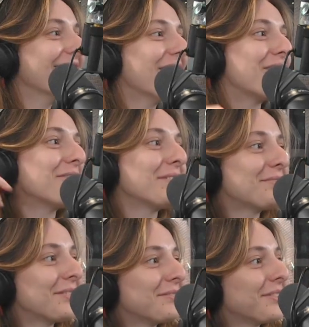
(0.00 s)
we
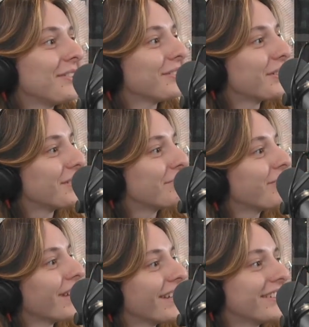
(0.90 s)
already
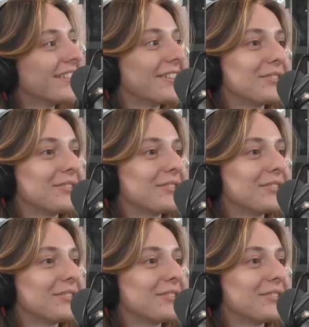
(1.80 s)
plan a